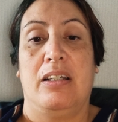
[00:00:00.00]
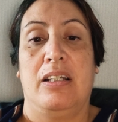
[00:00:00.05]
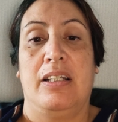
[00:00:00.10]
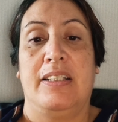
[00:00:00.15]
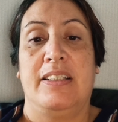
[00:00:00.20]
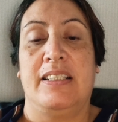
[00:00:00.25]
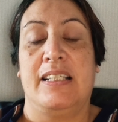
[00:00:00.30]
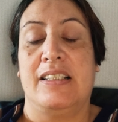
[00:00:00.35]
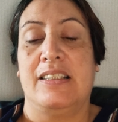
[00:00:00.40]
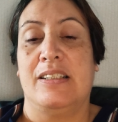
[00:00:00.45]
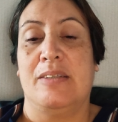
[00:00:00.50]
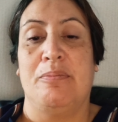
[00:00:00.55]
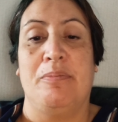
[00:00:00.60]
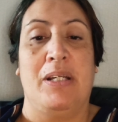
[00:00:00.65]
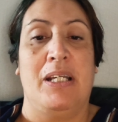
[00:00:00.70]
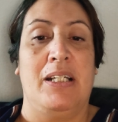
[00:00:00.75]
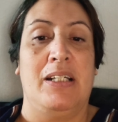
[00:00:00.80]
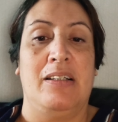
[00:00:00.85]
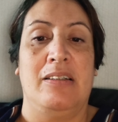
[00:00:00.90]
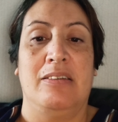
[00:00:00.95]
It doesn't
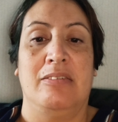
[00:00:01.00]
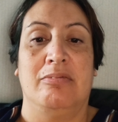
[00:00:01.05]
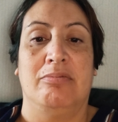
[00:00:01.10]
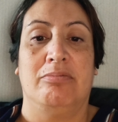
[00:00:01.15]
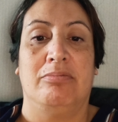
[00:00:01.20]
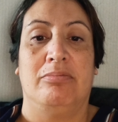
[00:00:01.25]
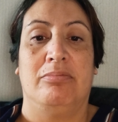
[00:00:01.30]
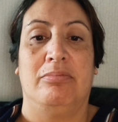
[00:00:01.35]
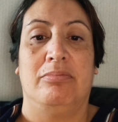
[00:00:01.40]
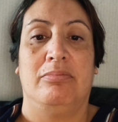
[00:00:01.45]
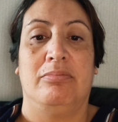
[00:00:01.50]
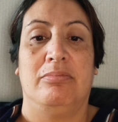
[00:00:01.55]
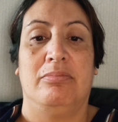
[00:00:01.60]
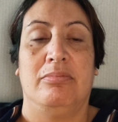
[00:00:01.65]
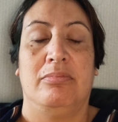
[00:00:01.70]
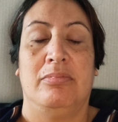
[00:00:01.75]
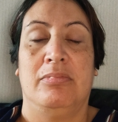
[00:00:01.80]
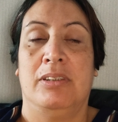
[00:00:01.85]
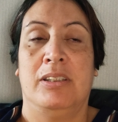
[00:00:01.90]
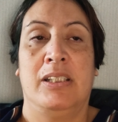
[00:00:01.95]
matter.
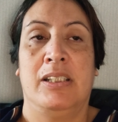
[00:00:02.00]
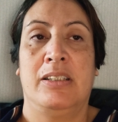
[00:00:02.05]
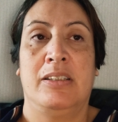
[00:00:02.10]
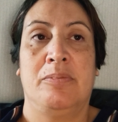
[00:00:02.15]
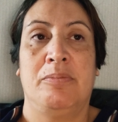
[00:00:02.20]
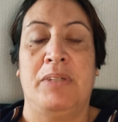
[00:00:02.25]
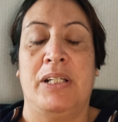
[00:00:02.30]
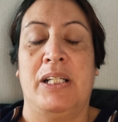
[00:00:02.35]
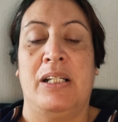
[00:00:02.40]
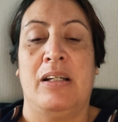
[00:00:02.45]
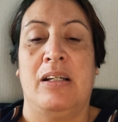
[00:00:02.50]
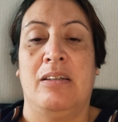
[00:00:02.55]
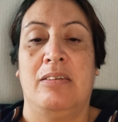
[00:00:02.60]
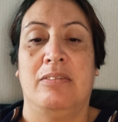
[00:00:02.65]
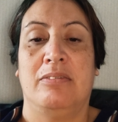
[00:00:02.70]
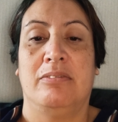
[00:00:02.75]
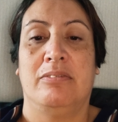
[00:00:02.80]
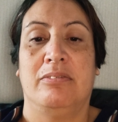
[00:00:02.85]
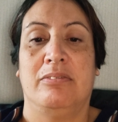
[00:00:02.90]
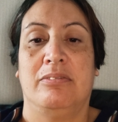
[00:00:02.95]
It doesn't matter.
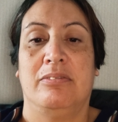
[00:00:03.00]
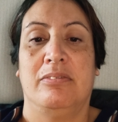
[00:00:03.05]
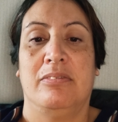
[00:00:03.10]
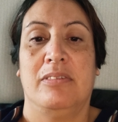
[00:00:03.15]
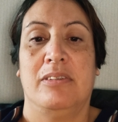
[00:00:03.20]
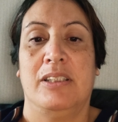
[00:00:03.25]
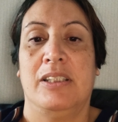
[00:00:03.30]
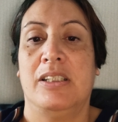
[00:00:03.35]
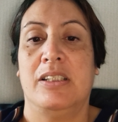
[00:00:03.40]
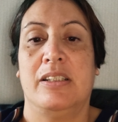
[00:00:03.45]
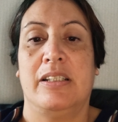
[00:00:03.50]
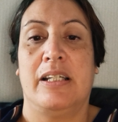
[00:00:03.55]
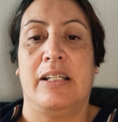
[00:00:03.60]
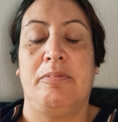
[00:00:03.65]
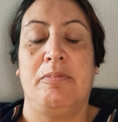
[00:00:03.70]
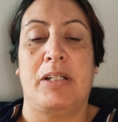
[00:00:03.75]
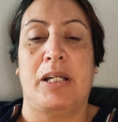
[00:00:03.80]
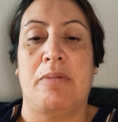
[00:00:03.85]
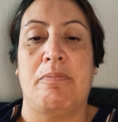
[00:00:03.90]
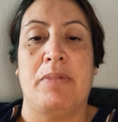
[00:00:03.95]
Just
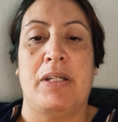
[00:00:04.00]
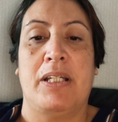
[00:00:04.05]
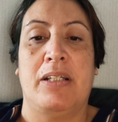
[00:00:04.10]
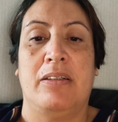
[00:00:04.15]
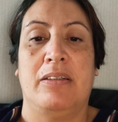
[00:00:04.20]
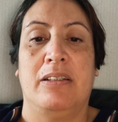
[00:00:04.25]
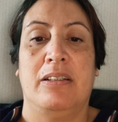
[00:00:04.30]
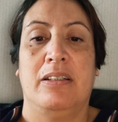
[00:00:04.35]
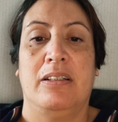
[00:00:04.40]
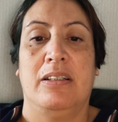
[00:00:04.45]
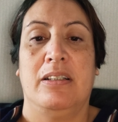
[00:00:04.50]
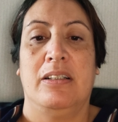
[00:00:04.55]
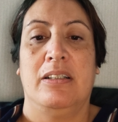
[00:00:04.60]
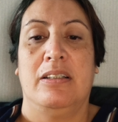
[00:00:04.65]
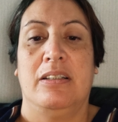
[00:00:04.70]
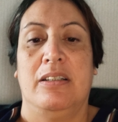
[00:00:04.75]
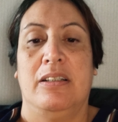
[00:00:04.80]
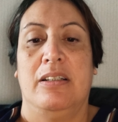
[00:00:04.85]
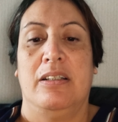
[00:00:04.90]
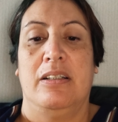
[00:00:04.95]
keep coming.
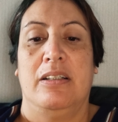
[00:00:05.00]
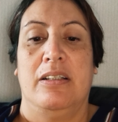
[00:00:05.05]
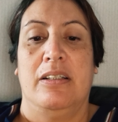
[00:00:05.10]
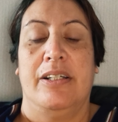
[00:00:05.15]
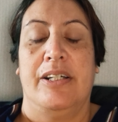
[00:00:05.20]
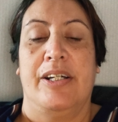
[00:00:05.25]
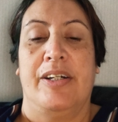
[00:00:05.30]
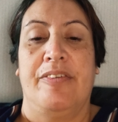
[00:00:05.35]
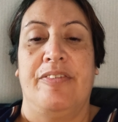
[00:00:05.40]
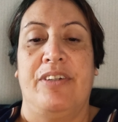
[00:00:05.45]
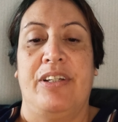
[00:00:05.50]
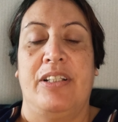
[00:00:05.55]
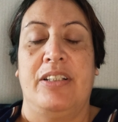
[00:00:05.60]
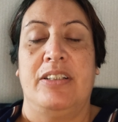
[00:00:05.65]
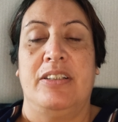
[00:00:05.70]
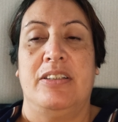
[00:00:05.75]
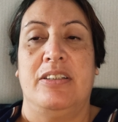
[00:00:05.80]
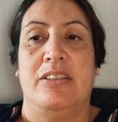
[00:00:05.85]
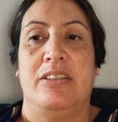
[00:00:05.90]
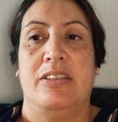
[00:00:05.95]
I've
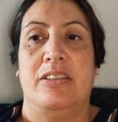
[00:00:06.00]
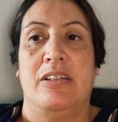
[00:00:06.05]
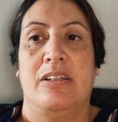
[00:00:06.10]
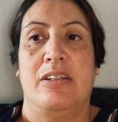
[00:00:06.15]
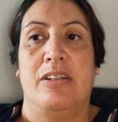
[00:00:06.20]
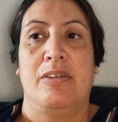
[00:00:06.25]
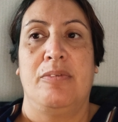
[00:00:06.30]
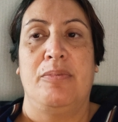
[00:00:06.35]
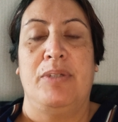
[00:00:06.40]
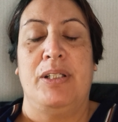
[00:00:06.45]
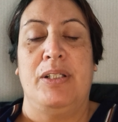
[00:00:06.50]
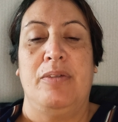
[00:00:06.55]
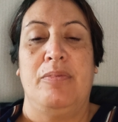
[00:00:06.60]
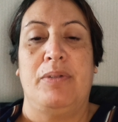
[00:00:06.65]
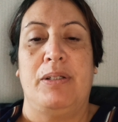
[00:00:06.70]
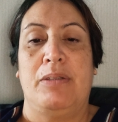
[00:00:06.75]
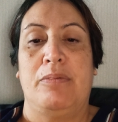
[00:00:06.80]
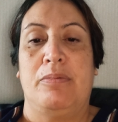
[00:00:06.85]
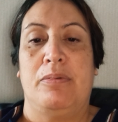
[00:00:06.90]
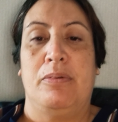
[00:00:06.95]
had so many
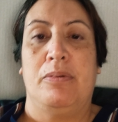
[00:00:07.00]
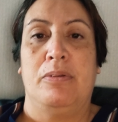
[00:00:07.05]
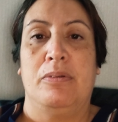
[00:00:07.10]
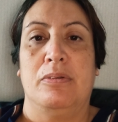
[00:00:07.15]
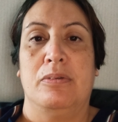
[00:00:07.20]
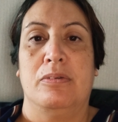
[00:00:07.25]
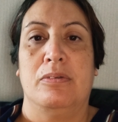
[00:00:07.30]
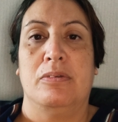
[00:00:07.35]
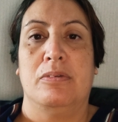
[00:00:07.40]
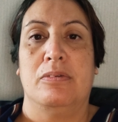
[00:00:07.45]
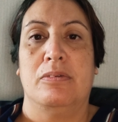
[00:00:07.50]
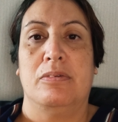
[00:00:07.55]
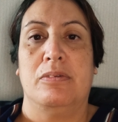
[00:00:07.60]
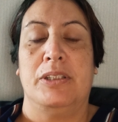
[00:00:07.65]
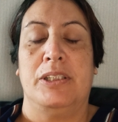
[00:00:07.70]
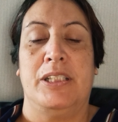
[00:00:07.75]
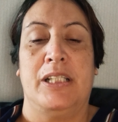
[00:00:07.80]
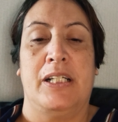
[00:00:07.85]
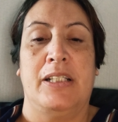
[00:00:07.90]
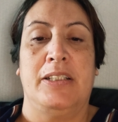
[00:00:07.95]
people
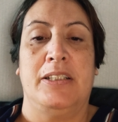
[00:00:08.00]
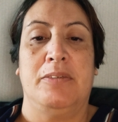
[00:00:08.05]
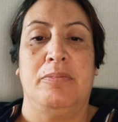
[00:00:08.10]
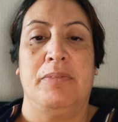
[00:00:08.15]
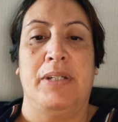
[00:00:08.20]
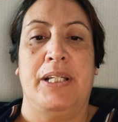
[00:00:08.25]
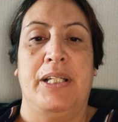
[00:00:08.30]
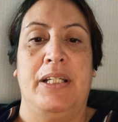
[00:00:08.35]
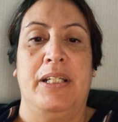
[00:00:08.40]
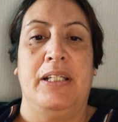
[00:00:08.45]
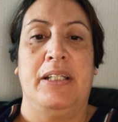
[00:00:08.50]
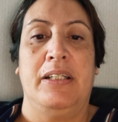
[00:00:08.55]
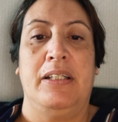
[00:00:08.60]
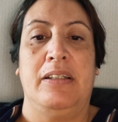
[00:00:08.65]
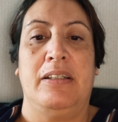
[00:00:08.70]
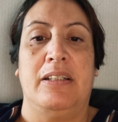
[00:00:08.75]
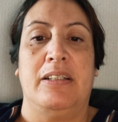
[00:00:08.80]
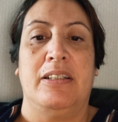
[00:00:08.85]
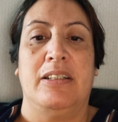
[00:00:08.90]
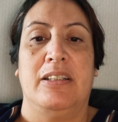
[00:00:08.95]
judge
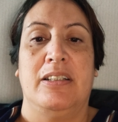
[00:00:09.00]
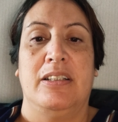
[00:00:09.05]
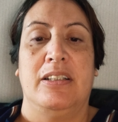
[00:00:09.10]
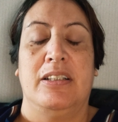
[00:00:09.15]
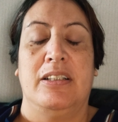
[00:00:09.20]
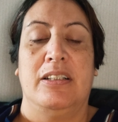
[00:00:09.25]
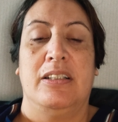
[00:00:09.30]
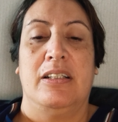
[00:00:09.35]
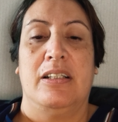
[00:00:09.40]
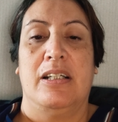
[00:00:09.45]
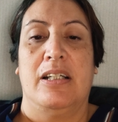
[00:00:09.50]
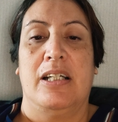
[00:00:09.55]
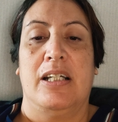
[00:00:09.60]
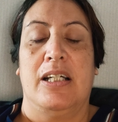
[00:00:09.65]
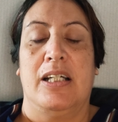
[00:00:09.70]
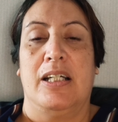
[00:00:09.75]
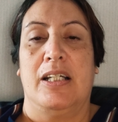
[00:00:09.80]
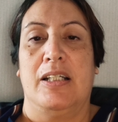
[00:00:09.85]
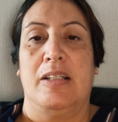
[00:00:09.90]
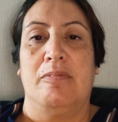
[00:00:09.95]
me,
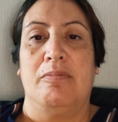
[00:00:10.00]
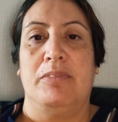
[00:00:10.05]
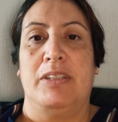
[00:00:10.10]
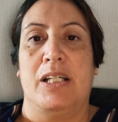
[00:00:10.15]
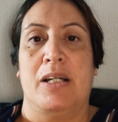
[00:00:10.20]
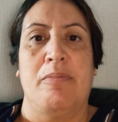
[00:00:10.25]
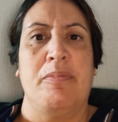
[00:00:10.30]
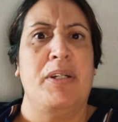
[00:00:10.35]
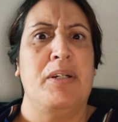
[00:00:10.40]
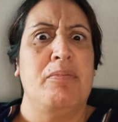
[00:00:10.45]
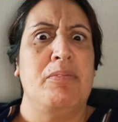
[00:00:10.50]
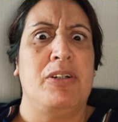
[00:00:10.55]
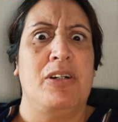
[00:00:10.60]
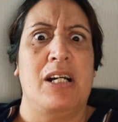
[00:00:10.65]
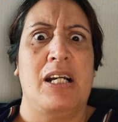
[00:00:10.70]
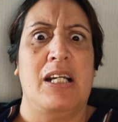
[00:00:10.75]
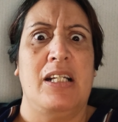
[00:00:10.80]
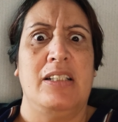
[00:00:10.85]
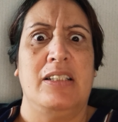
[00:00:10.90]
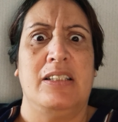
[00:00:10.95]
tell me I'm
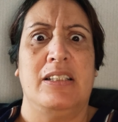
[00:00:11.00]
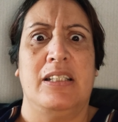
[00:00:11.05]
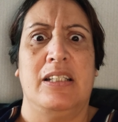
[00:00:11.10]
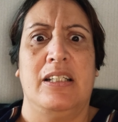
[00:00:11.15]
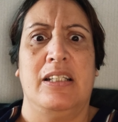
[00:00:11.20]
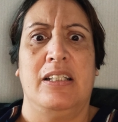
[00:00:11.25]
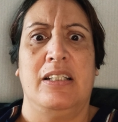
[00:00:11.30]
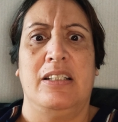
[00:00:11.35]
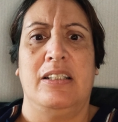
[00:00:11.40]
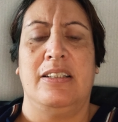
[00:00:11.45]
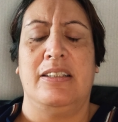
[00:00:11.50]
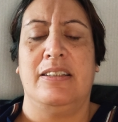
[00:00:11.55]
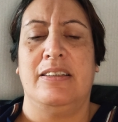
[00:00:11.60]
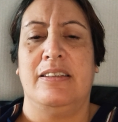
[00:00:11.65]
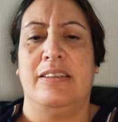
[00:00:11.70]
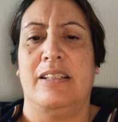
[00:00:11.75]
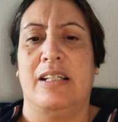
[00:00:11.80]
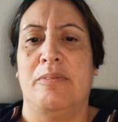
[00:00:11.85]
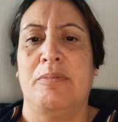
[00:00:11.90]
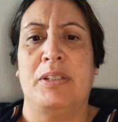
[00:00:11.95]

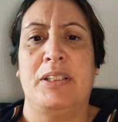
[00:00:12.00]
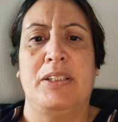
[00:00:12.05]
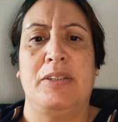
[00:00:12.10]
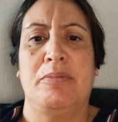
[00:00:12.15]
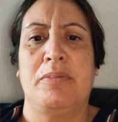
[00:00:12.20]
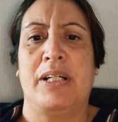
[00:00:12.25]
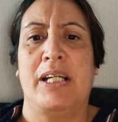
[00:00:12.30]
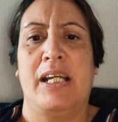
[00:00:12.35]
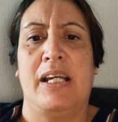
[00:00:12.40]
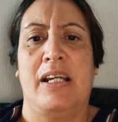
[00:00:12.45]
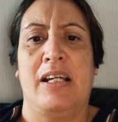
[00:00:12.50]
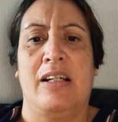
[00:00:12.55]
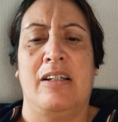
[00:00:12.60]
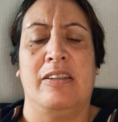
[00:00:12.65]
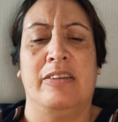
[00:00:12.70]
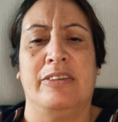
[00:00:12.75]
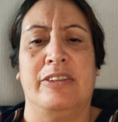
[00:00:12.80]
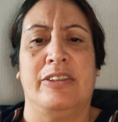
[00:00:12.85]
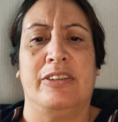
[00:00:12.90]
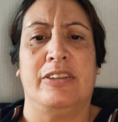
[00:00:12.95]
crazy, come into my
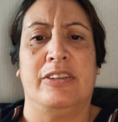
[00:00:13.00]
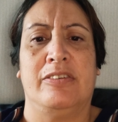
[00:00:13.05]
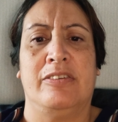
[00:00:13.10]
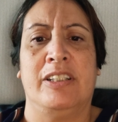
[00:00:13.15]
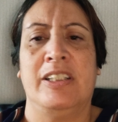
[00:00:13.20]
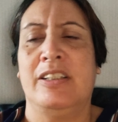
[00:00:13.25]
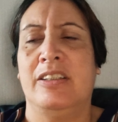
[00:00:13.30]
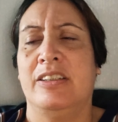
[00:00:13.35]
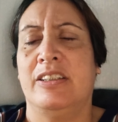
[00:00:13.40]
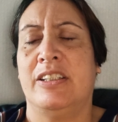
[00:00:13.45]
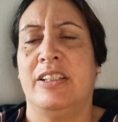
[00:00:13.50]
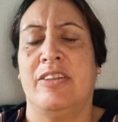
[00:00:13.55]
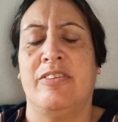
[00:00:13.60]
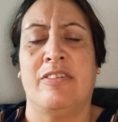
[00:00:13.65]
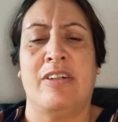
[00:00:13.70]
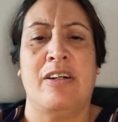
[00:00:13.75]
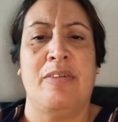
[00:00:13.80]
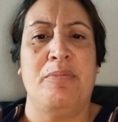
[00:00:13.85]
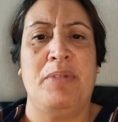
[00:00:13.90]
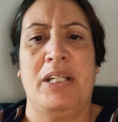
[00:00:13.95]
house, threaten to
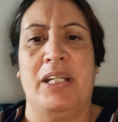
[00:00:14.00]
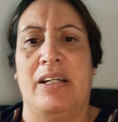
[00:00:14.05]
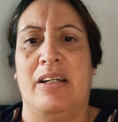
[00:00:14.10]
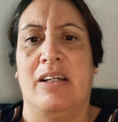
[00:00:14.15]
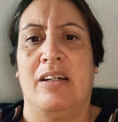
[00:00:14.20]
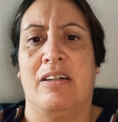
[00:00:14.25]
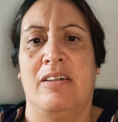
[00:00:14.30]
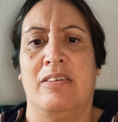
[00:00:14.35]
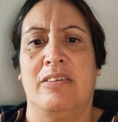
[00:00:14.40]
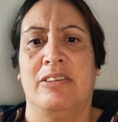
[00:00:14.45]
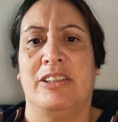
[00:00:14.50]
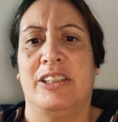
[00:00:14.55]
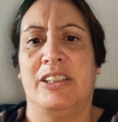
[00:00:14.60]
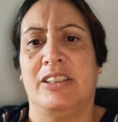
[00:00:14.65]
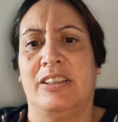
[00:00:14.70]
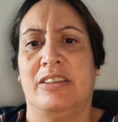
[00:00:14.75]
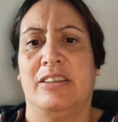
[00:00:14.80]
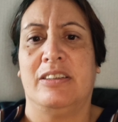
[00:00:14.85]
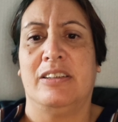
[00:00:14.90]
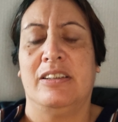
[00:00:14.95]
throw me
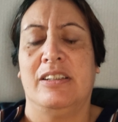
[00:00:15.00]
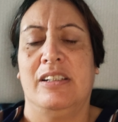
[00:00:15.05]
out.